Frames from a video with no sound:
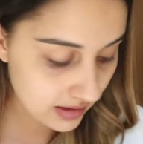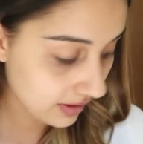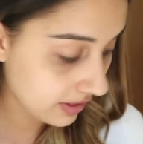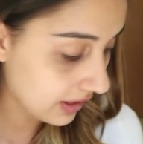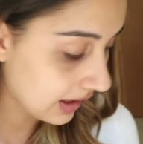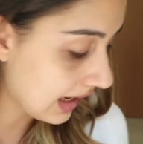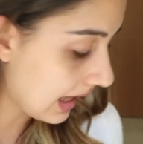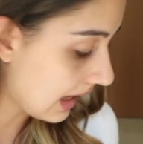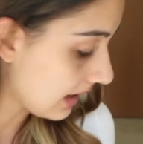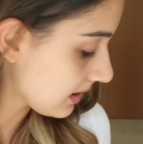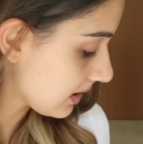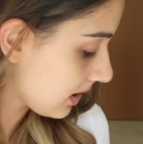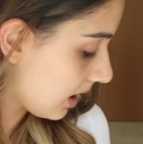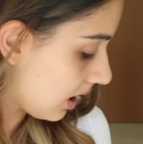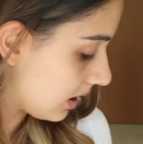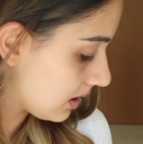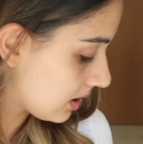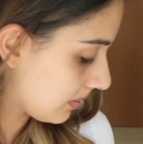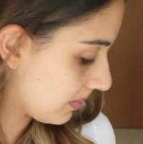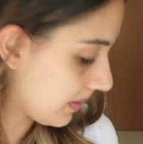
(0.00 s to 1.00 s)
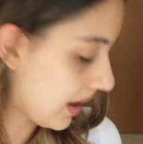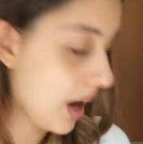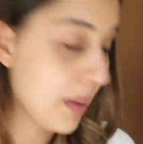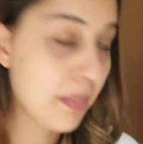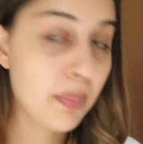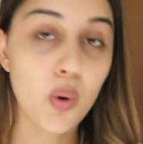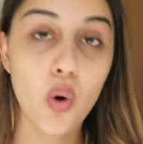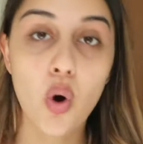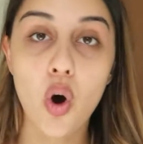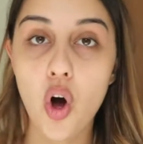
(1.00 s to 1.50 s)
the last item that
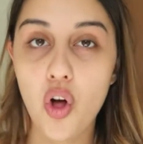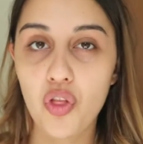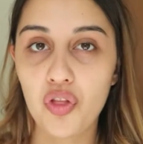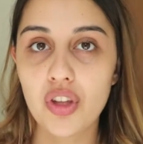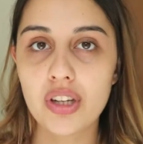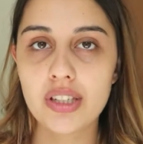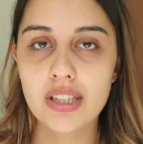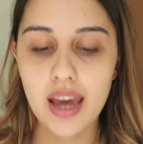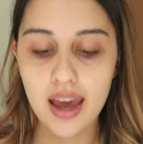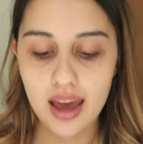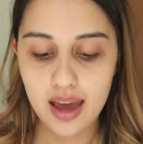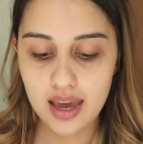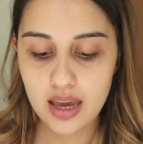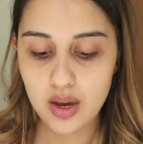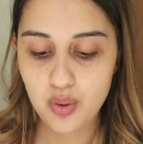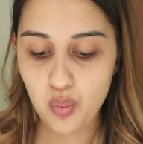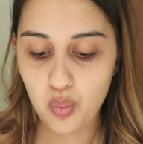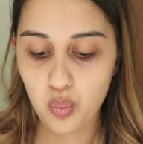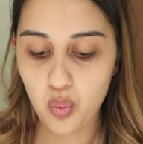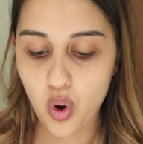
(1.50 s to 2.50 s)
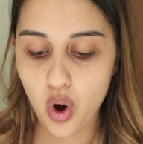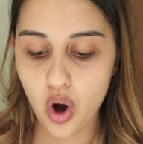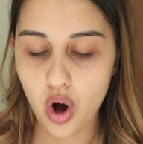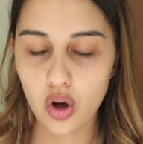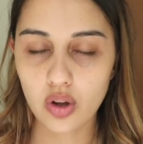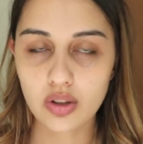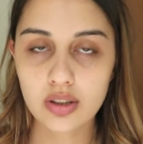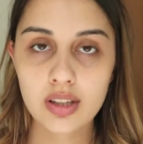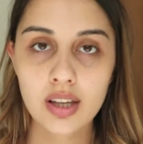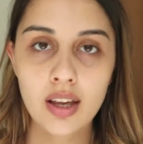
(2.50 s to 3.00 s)
I bought on the day
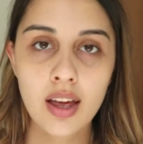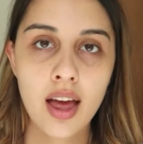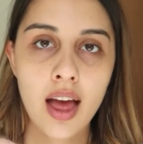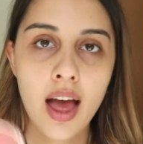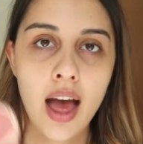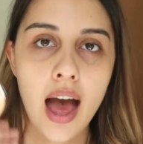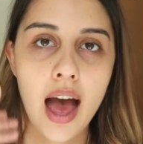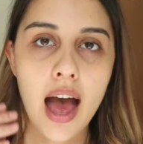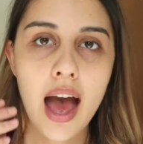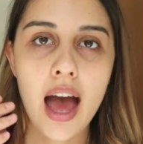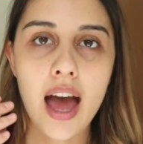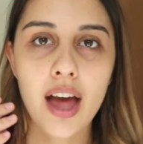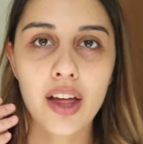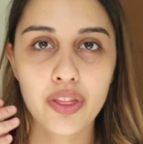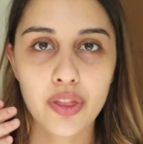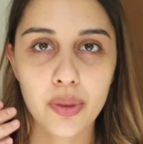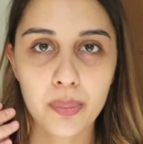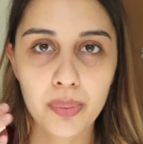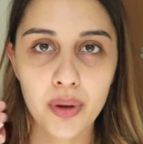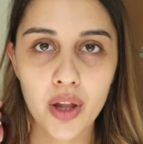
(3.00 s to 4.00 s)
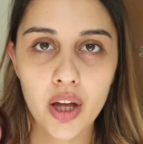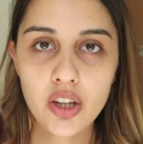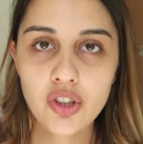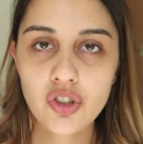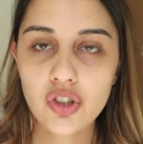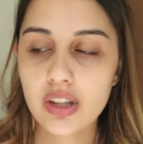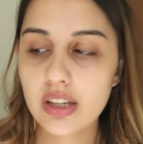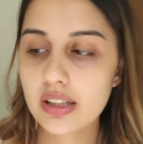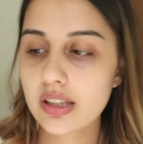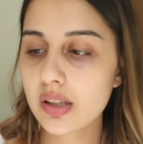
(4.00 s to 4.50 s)
was the
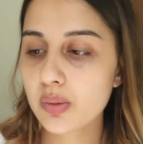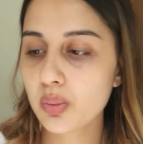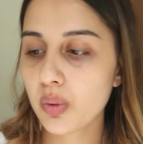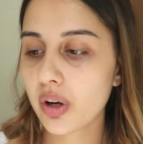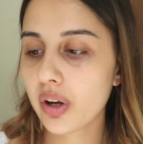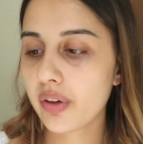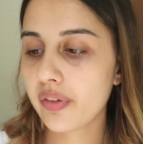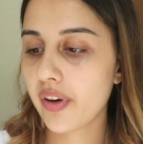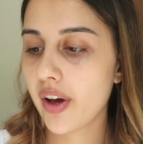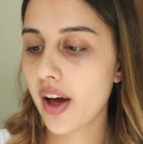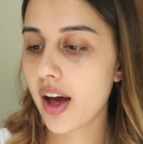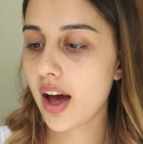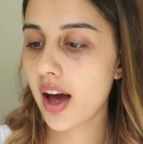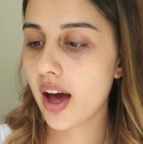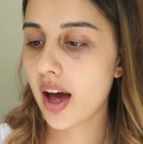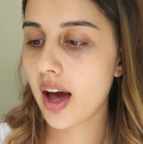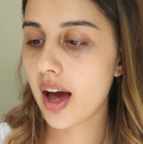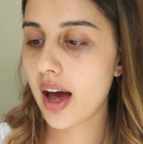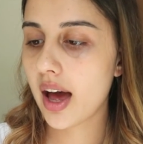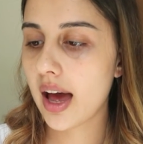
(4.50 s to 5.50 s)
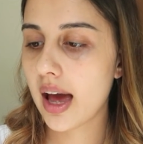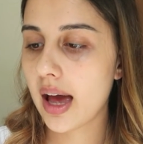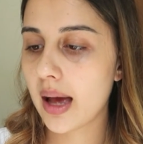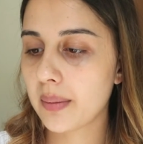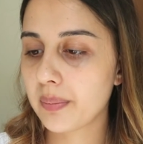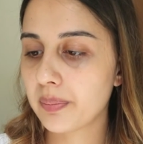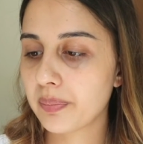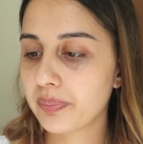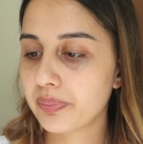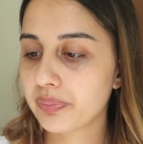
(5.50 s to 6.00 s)
blush. This is one of
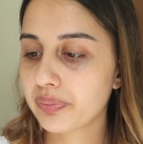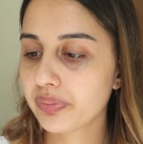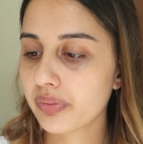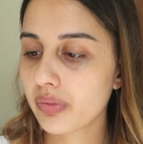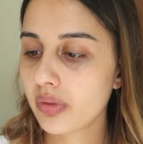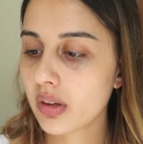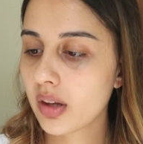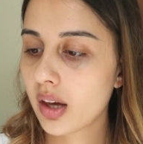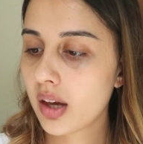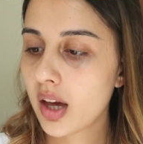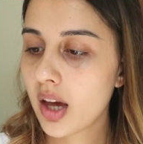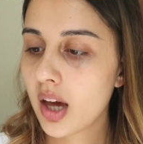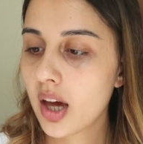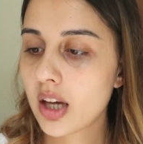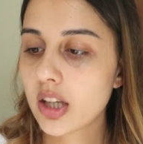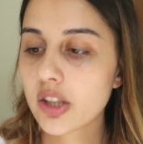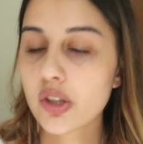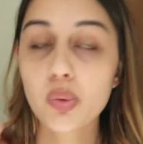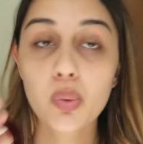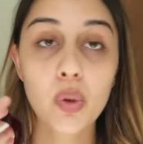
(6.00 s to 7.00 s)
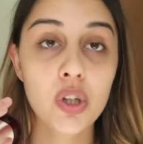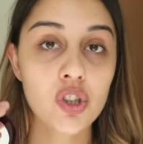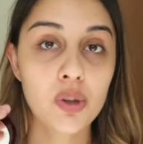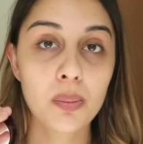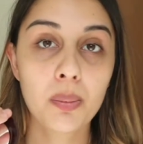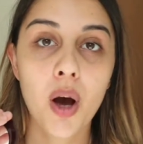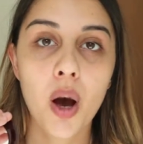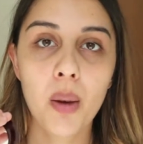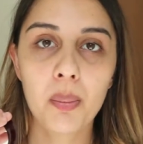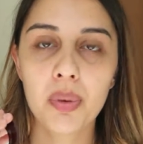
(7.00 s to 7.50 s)
her Swish
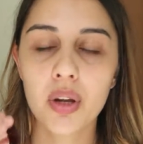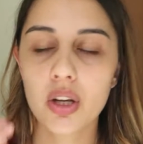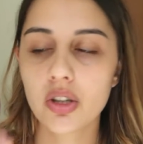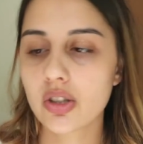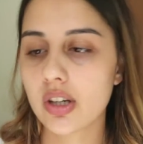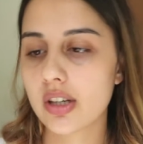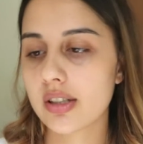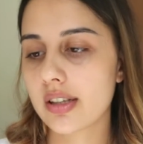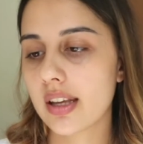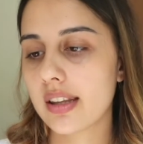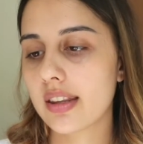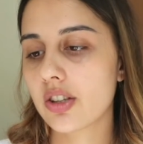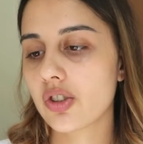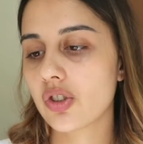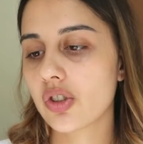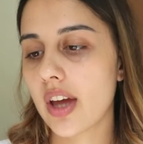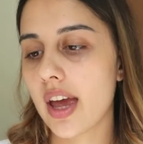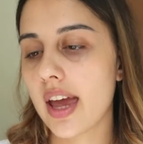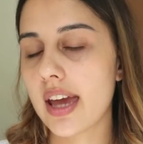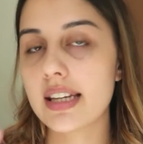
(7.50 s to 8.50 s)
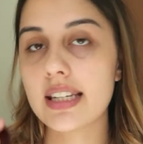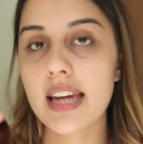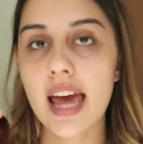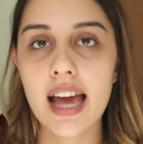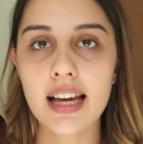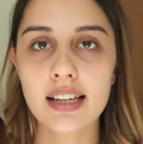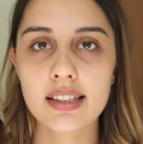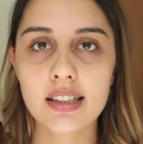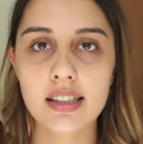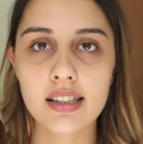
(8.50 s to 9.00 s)
and Pop blushes in the shade
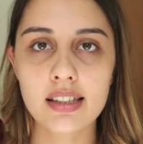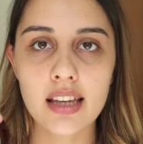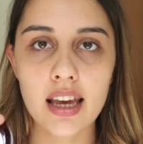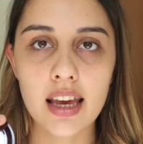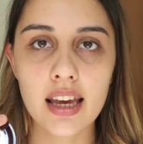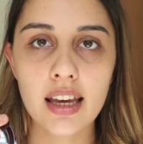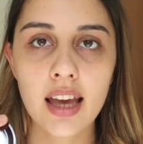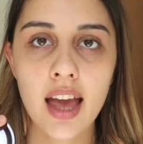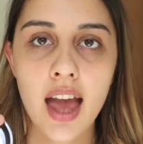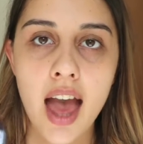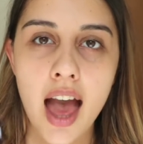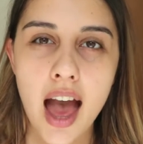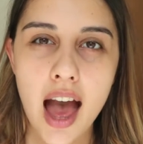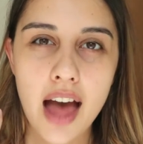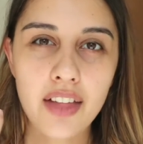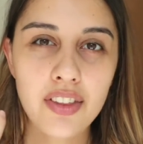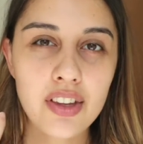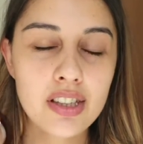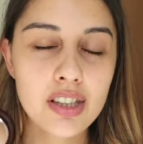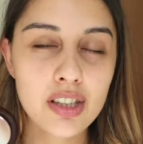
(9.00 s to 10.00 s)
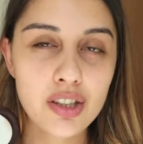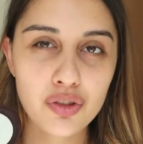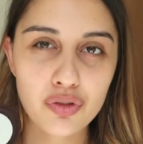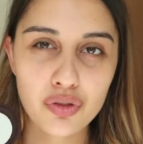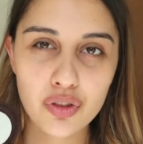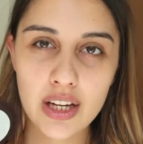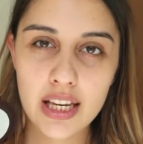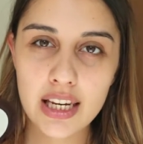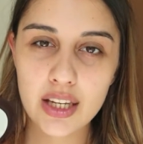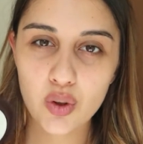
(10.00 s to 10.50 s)
Ecstasy, and this is a
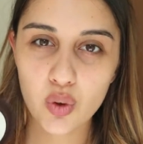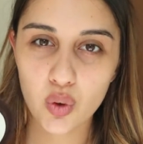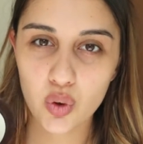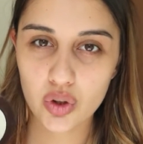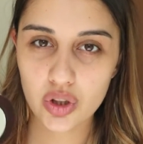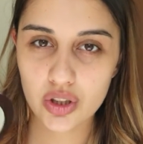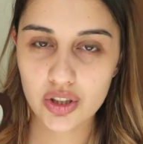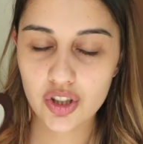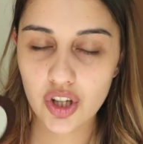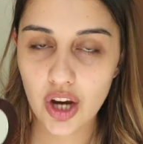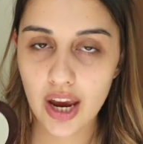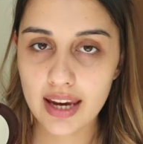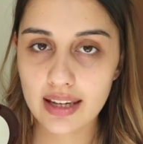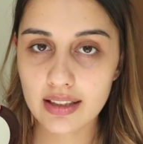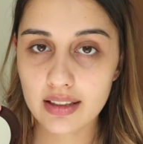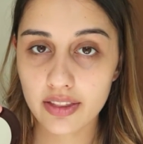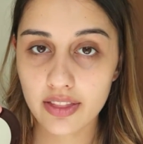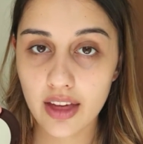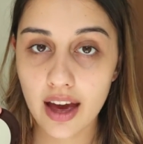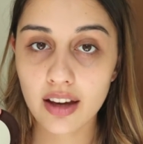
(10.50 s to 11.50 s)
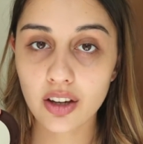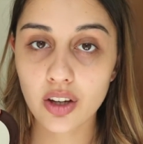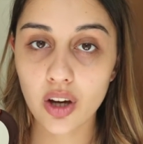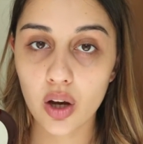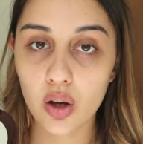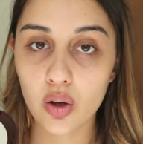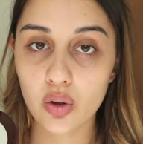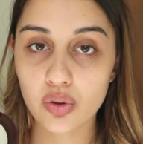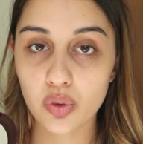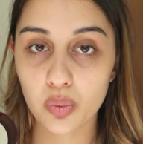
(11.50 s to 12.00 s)
really gorgeous shade that
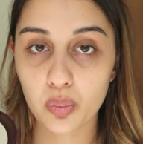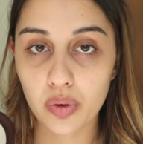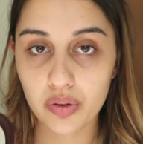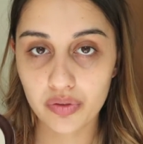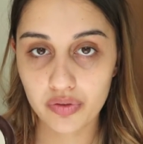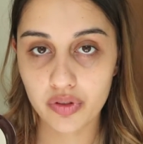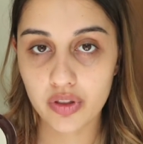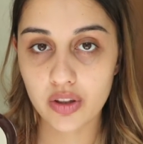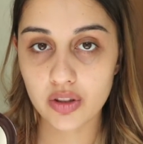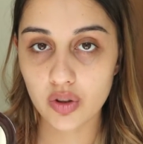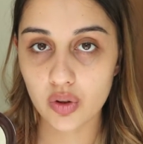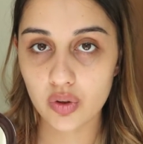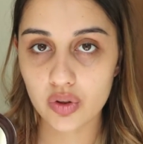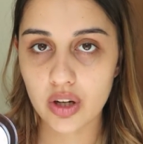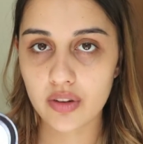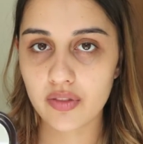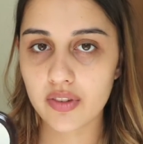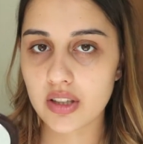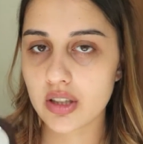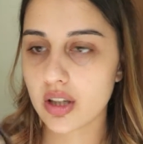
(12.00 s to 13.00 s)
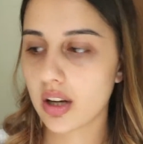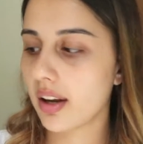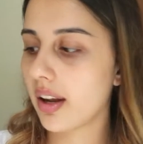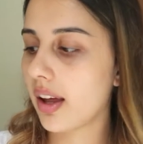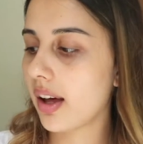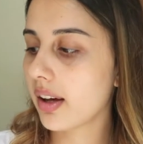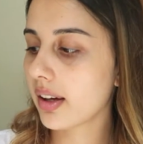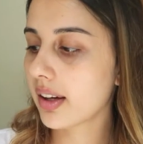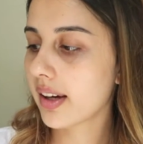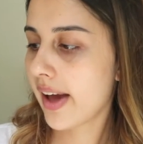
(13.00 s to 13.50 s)
goes with the Dolce Vita
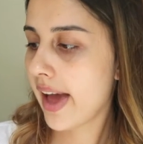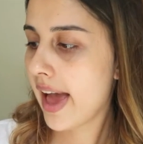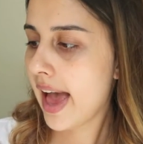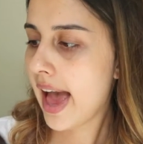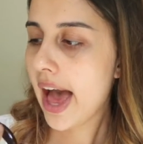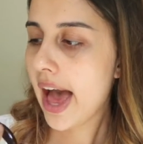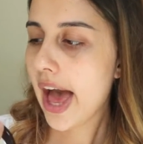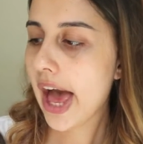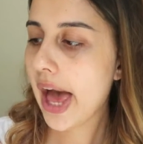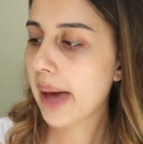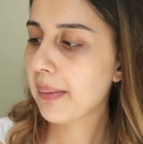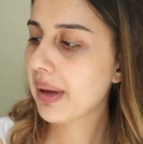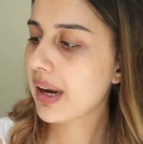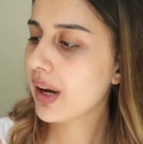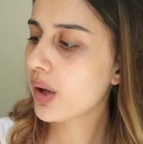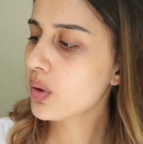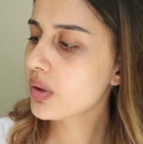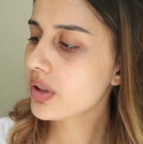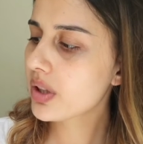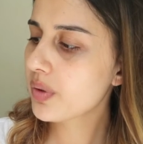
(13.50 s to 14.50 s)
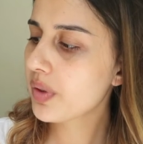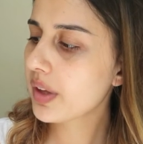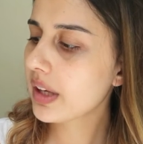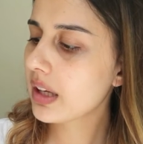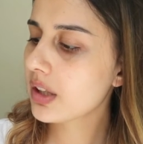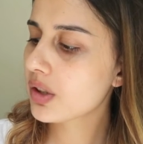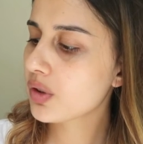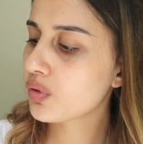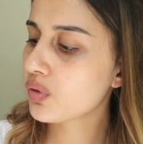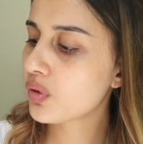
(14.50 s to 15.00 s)
look. And I also
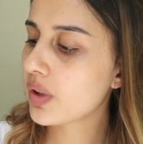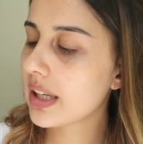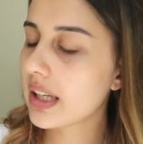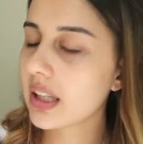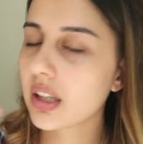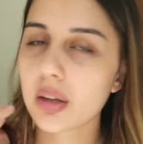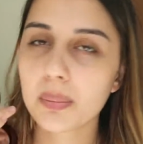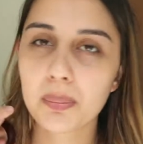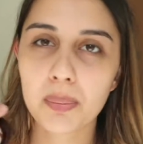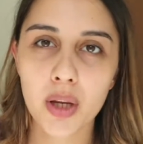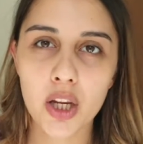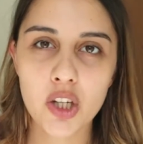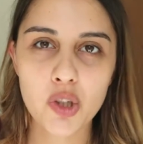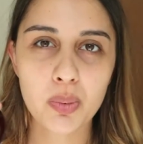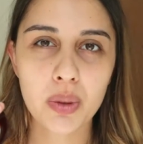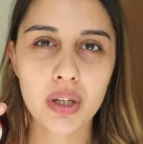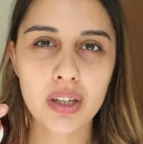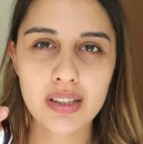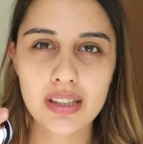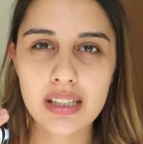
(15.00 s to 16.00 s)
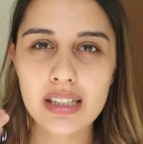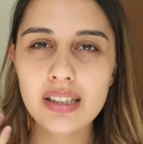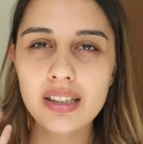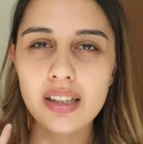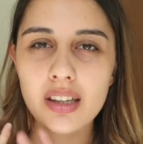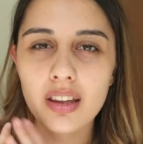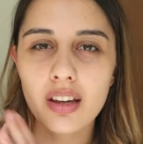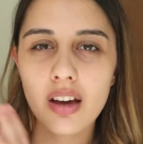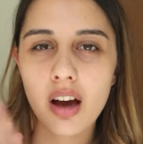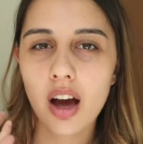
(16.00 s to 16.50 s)
think it's a really good blush because these
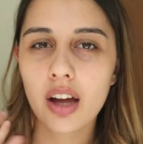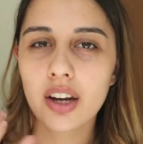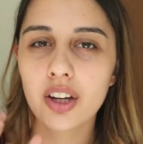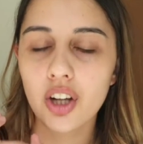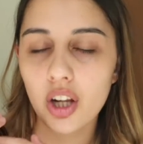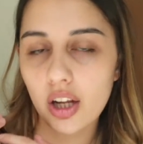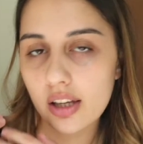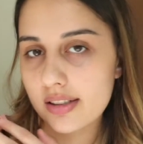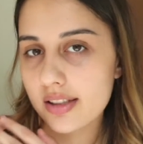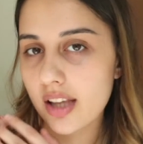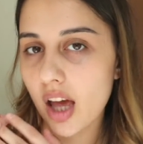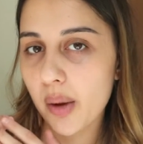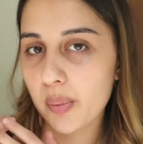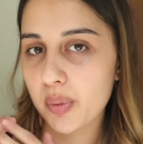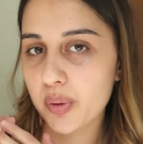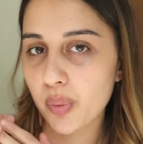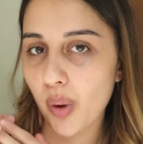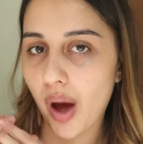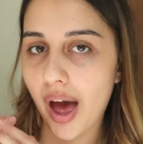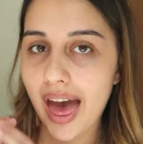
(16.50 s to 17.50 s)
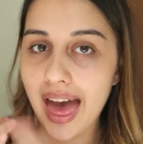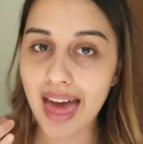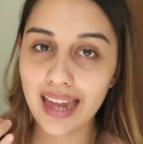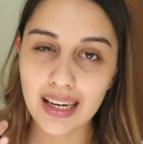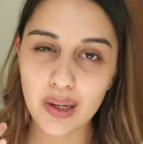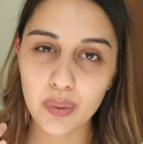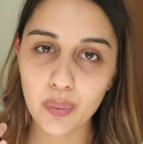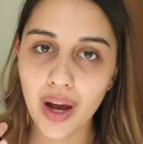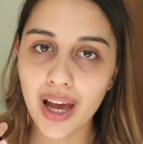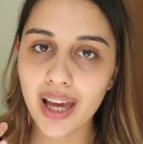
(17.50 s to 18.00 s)
are the kind of colours that I would wear
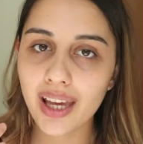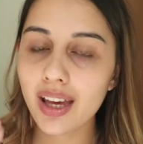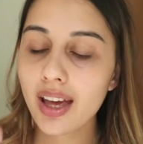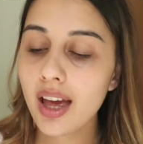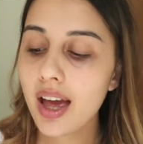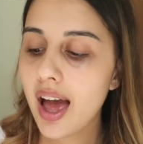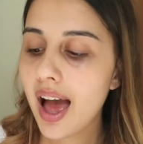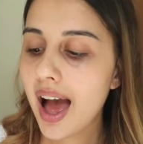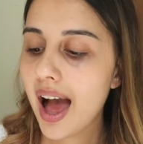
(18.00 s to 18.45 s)
anyway.